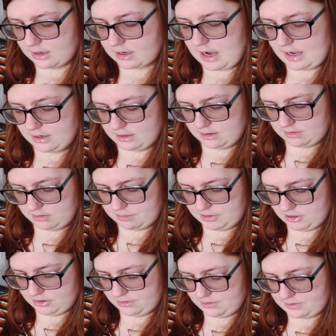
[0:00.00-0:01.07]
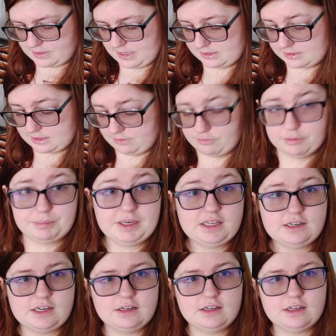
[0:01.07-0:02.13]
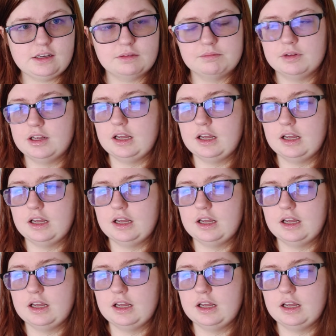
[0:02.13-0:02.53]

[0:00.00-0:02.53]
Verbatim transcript: gotten the birds tested for PDD,